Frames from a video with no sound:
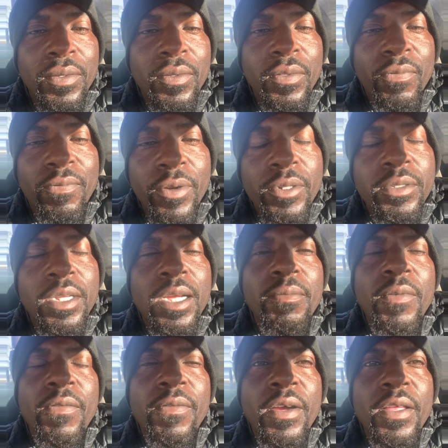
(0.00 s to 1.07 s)
The first time
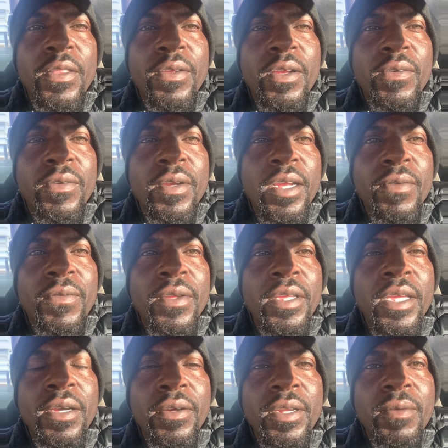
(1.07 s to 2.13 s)
my father ever
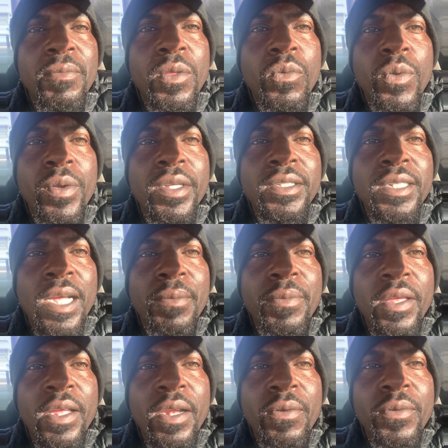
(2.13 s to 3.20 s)
yelled at me, we had stopped
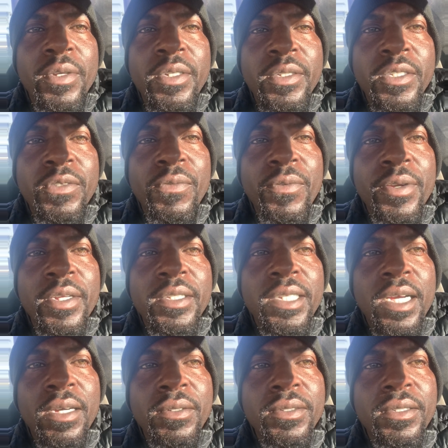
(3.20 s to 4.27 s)
at one of his friend's
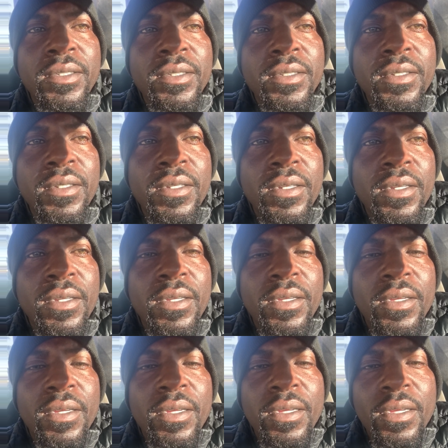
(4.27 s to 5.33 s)
house.
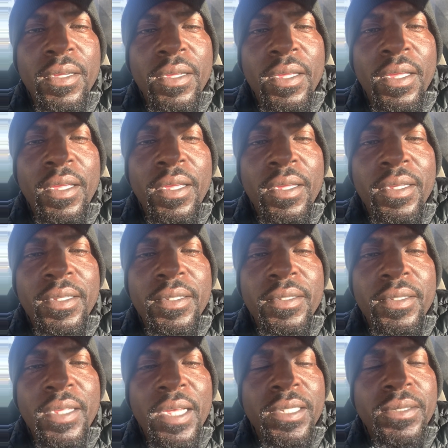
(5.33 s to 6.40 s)
And
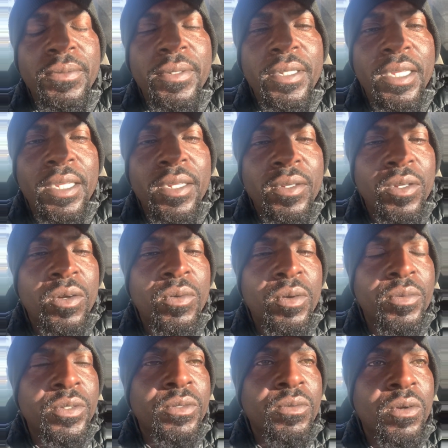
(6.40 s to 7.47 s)
that's when he didn't know what
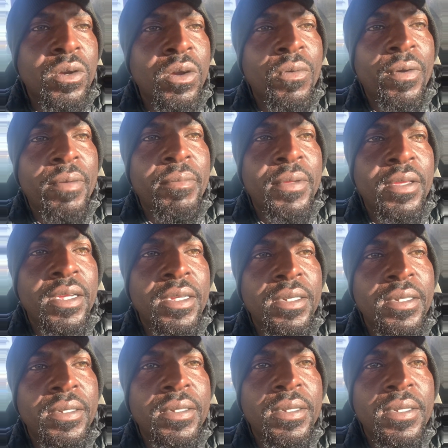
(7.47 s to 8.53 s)
was wrong with me.
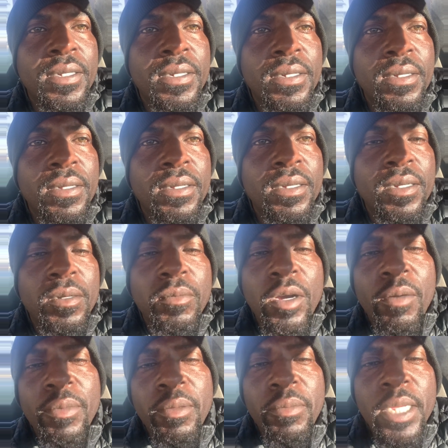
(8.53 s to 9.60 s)
about
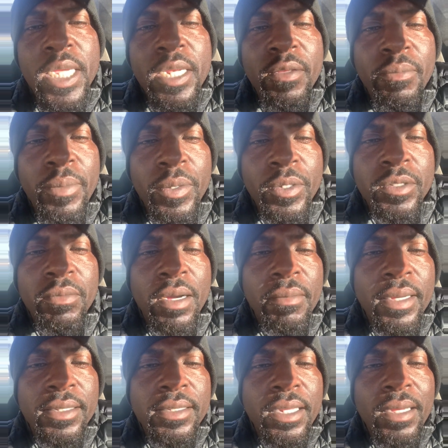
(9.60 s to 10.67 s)
me being abused by my
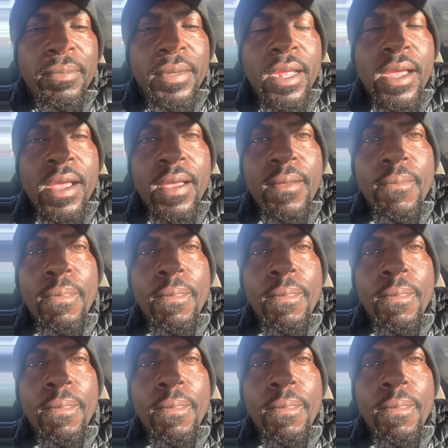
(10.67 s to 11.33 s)
stepdad.